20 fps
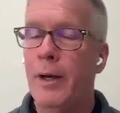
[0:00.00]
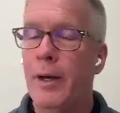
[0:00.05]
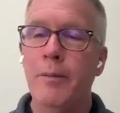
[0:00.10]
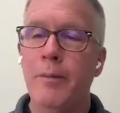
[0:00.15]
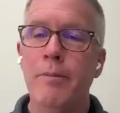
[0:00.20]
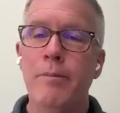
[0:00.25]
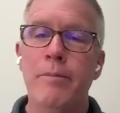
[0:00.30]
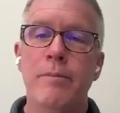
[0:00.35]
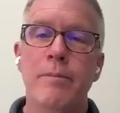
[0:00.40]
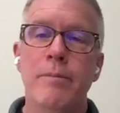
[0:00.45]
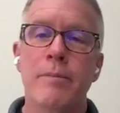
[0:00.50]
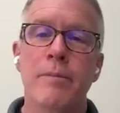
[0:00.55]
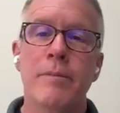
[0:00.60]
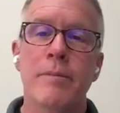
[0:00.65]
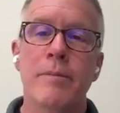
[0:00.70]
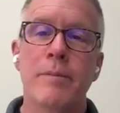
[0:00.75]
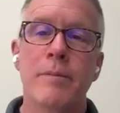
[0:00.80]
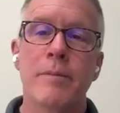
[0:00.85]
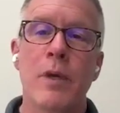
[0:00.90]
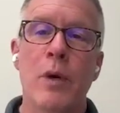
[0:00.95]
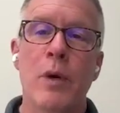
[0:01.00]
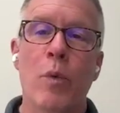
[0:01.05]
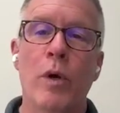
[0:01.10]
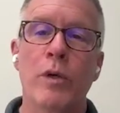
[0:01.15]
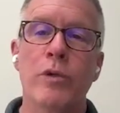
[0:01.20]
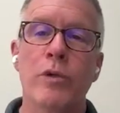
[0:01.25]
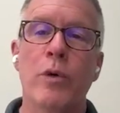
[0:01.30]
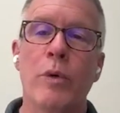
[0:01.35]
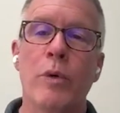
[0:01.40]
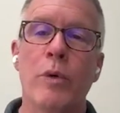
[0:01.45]

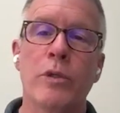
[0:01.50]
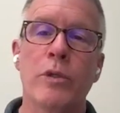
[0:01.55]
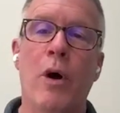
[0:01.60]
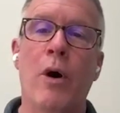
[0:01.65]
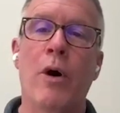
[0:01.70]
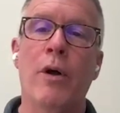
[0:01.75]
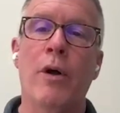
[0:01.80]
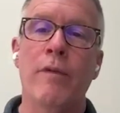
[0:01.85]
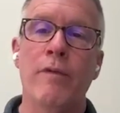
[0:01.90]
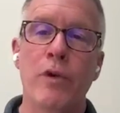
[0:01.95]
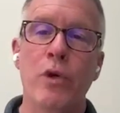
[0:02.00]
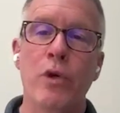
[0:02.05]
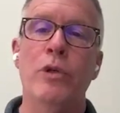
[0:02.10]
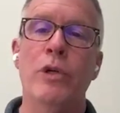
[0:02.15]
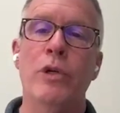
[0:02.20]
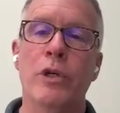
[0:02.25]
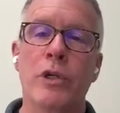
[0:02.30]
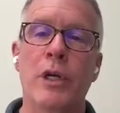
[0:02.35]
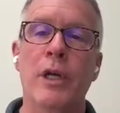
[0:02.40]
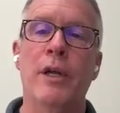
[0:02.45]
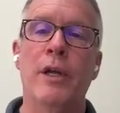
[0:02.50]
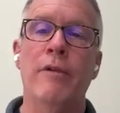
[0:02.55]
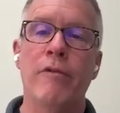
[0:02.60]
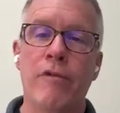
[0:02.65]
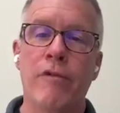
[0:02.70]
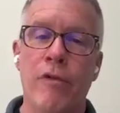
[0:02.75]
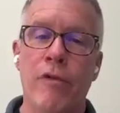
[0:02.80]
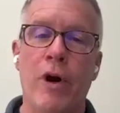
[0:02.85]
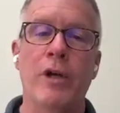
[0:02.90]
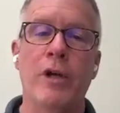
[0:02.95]
was a result of you just
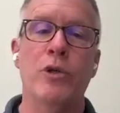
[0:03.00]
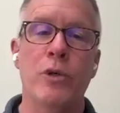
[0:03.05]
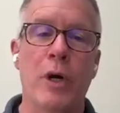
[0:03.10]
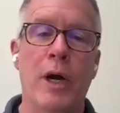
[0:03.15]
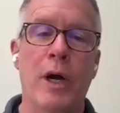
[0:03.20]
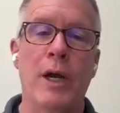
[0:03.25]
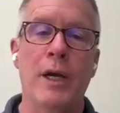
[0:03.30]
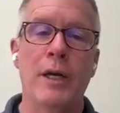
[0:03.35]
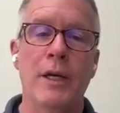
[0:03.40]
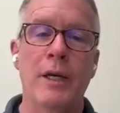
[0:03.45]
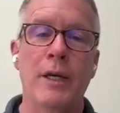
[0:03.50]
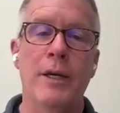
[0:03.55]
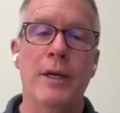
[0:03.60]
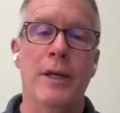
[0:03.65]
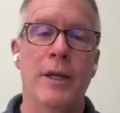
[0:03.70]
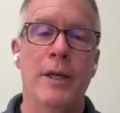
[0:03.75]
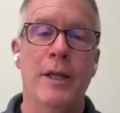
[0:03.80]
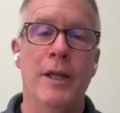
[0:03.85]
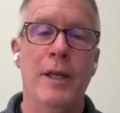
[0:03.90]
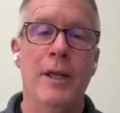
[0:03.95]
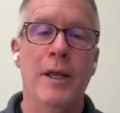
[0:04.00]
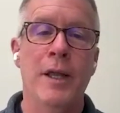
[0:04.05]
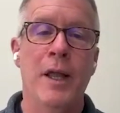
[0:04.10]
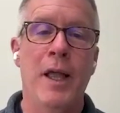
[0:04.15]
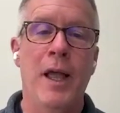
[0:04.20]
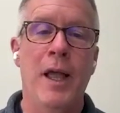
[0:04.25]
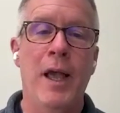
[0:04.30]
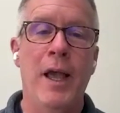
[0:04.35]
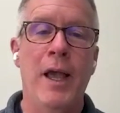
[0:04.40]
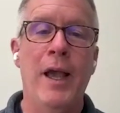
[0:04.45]
getting frustrated
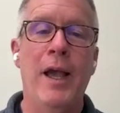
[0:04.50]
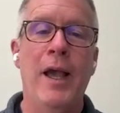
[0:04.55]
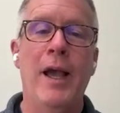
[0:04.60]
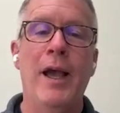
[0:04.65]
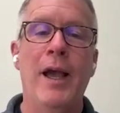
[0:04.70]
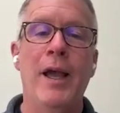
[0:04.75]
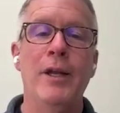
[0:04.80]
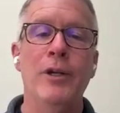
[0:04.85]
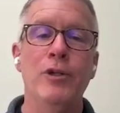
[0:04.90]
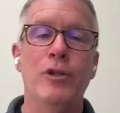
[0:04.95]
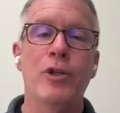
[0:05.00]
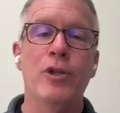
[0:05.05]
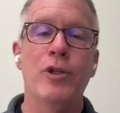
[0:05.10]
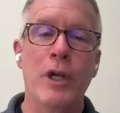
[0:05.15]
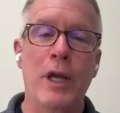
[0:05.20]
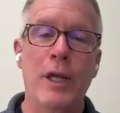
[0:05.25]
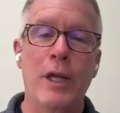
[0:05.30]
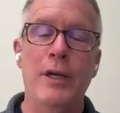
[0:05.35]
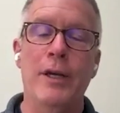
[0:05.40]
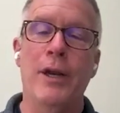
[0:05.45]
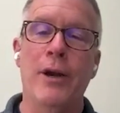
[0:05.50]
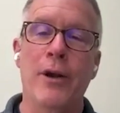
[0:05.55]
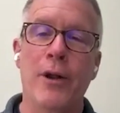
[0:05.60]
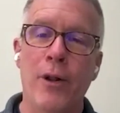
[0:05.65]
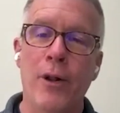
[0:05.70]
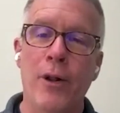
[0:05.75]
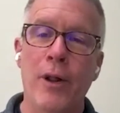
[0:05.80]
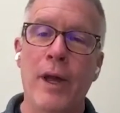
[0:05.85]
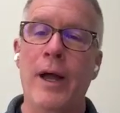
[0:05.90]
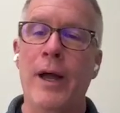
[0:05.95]
and
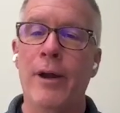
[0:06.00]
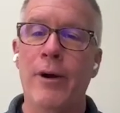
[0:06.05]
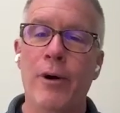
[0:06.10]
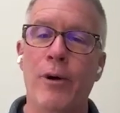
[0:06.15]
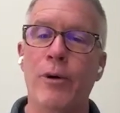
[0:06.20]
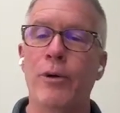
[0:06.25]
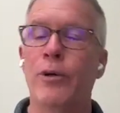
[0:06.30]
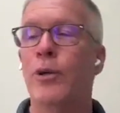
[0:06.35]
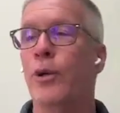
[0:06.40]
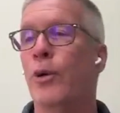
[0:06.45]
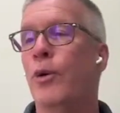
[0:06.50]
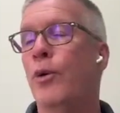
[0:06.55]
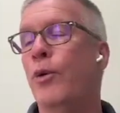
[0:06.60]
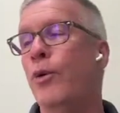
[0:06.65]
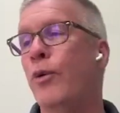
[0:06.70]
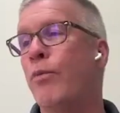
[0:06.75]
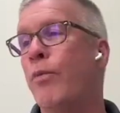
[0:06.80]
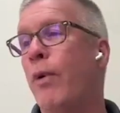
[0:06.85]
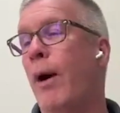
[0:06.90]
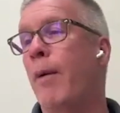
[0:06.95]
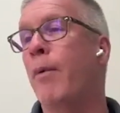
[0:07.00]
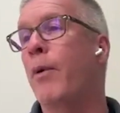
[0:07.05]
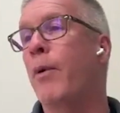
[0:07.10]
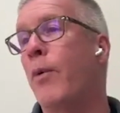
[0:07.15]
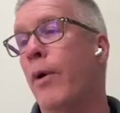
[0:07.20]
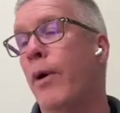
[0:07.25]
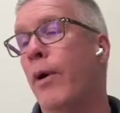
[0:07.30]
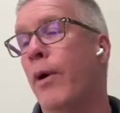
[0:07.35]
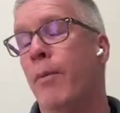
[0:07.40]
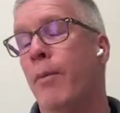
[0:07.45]
sending a letter to
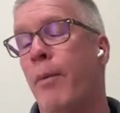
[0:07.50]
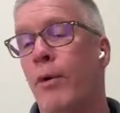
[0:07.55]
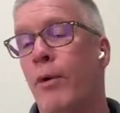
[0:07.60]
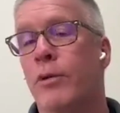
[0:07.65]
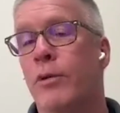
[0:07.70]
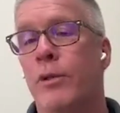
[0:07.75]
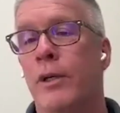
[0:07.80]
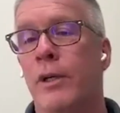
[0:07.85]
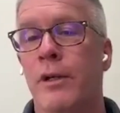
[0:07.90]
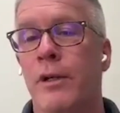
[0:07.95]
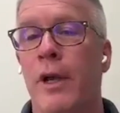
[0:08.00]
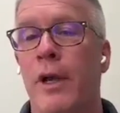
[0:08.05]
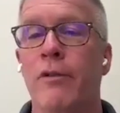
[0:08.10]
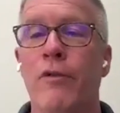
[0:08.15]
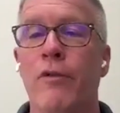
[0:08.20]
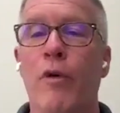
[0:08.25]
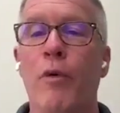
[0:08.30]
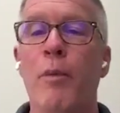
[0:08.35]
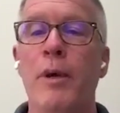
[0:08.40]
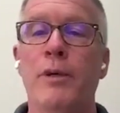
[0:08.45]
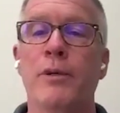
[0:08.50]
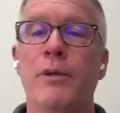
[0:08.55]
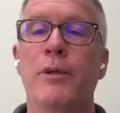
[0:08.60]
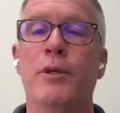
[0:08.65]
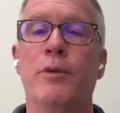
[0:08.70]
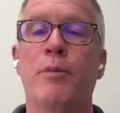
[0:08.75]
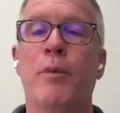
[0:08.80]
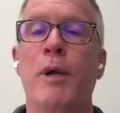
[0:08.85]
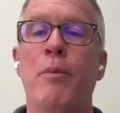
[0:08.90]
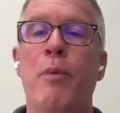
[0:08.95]
probably one of the most successful
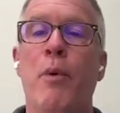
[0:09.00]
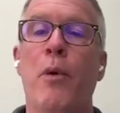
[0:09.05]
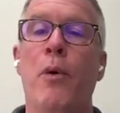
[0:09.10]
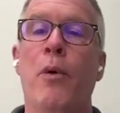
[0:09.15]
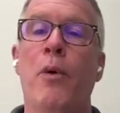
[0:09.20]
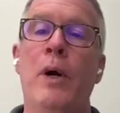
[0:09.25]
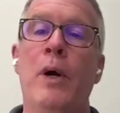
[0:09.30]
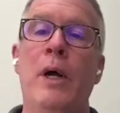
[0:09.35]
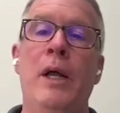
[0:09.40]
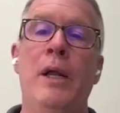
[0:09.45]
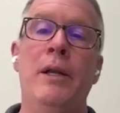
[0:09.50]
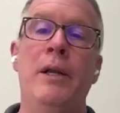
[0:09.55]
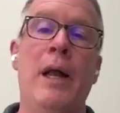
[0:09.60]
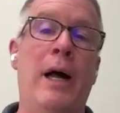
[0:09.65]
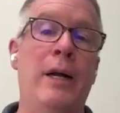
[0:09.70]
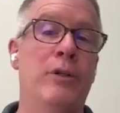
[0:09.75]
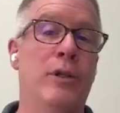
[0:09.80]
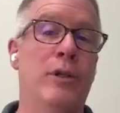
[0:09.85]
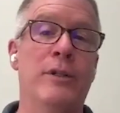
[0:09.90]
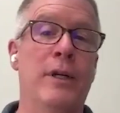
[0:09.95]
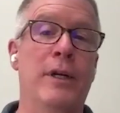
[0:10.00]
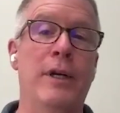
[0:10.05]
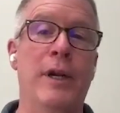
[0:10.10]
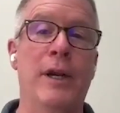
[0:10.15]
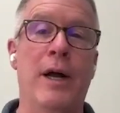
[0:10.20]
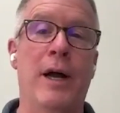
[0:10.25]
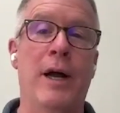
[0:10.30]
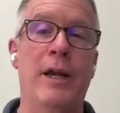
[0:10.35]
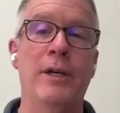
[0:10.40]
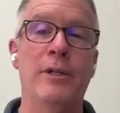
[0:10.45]
business people, not
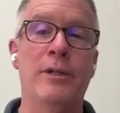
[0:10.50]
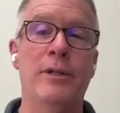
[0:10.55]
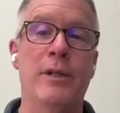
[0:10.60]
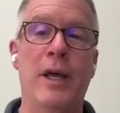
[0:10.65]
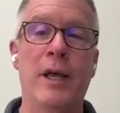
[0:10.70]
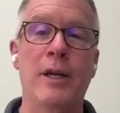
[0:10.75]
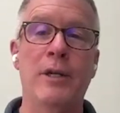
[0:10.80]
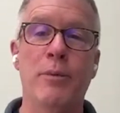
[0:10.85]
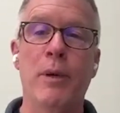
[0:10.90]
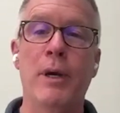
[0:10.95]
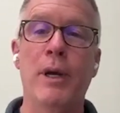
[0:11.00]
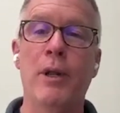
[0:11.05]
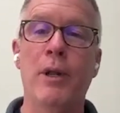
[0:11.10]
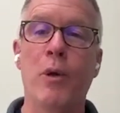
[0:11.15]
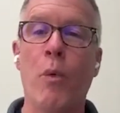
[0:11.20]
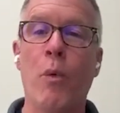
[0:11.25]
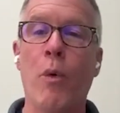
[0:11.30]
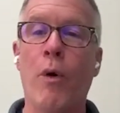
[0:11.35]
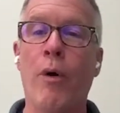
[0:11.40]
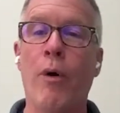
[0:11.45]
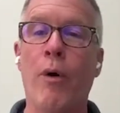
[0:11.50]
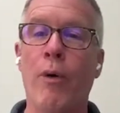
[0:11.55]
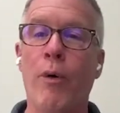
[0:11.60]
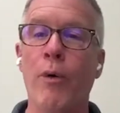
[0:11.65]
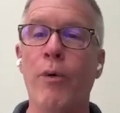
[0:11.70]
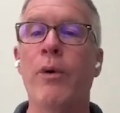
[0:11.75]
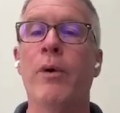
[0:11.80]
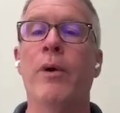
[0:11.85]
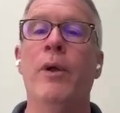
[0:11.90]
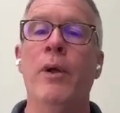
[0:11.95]
just in the United States, but in the
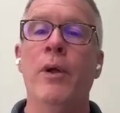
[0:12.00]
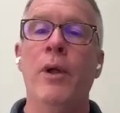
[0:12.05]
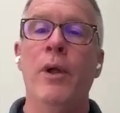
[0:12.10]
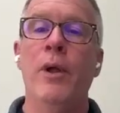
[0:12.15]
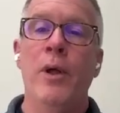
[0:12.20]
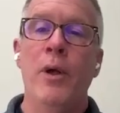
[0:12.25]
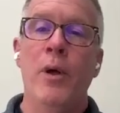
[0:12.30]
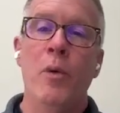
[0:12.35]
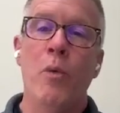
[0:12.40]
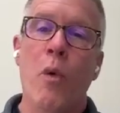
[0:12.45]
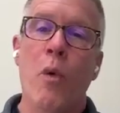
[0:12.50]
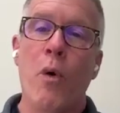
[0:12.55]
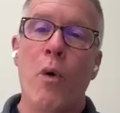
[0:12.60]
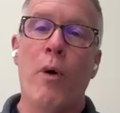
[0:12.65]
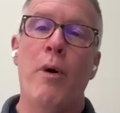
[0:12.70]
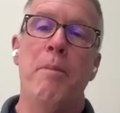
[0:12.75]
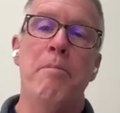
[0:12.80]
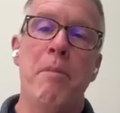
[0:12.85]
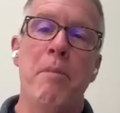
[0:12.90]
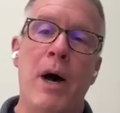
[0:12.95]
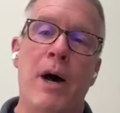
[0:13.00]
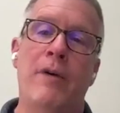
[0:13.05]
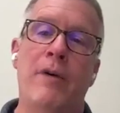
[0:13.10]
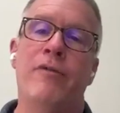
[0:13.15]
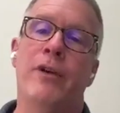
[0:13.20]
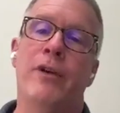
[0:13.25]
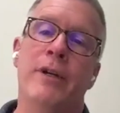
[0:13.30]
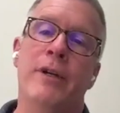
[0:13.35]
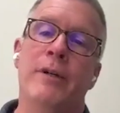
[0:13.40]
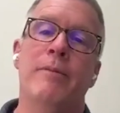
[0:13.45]
world, Warren
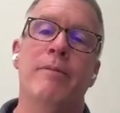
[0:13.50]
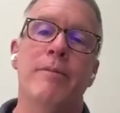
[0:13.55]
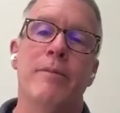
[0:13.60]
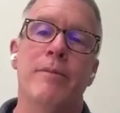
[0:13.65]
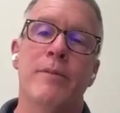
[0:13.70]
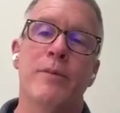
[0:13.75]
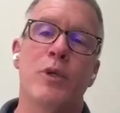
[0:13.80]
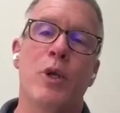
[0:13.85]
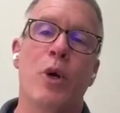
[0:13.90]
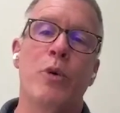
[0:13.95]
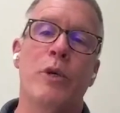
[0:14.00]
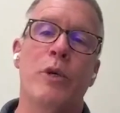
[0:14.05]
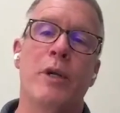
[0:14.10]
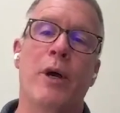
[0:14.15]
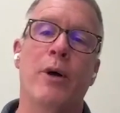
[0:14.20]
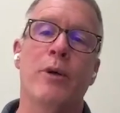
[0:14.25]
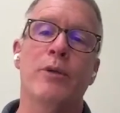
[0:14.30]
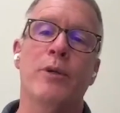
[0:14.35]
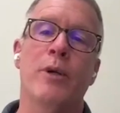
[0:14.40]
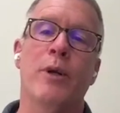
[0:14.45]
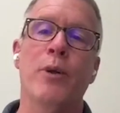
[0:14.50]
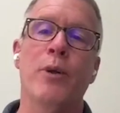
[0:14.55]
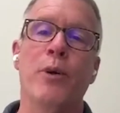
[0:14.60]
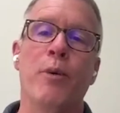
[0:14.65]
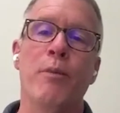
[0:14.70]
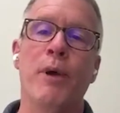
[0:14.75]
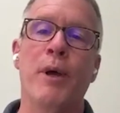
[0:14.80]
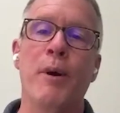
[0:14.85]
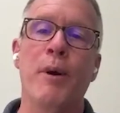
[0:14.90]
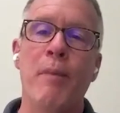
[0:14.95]
Buffett. So tell
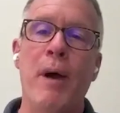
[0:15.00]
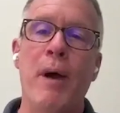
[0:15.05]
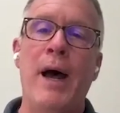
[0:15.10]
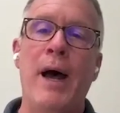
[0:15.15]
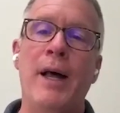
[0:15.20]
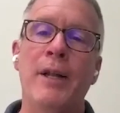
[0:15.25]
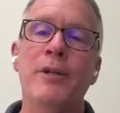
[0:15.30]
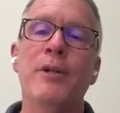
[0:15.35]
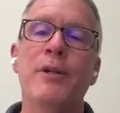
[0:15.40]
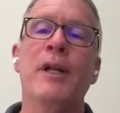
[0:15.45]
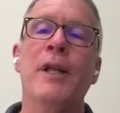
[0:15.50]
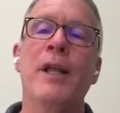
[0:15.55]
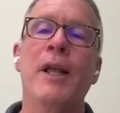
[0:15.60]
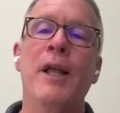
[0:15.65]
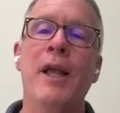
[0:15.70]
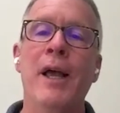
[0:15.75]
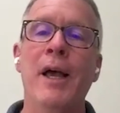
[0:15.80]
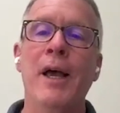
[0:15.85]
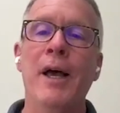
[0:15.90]
us a little bit about